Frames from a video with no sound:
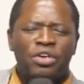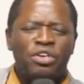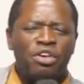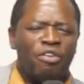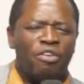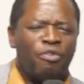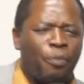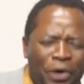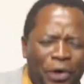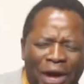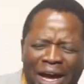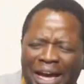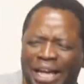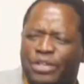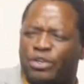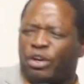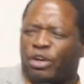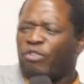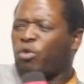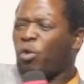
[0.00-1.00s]
you have
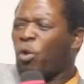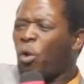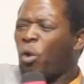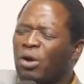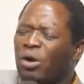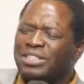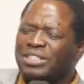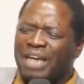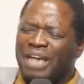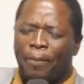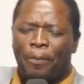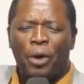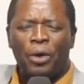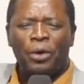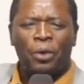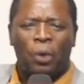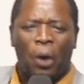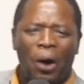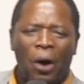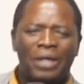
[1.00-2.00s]
prayed, you have called
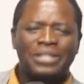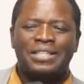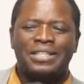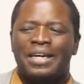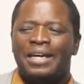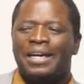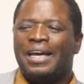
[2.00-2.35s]
upon God,